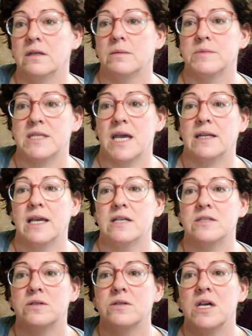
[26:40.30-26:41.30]

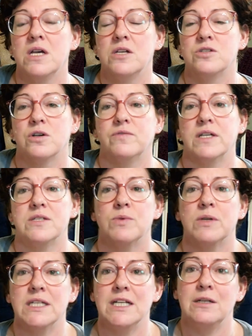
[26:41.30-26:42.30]
sandcastle. So if you guys run
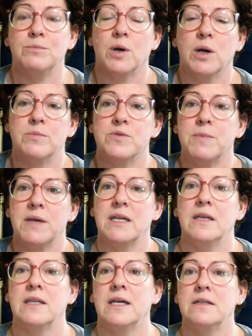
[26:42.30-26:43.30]
into any problems
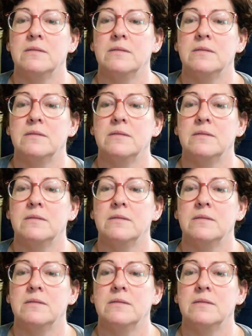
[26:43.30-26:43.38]
making that,